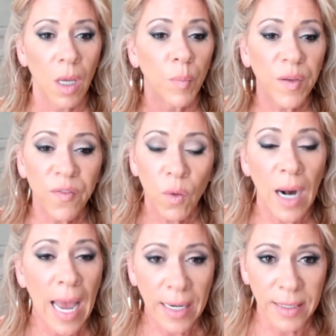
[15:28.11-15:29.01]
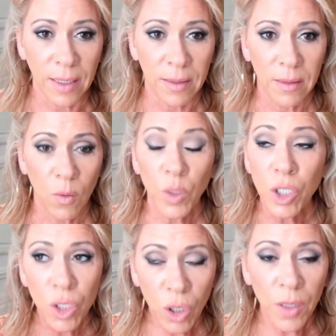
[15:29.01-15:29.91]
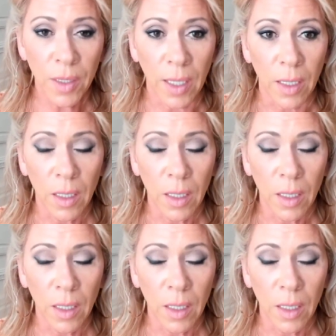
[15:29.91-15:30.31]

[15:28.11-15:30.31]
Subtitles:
before acting, which is a good thing.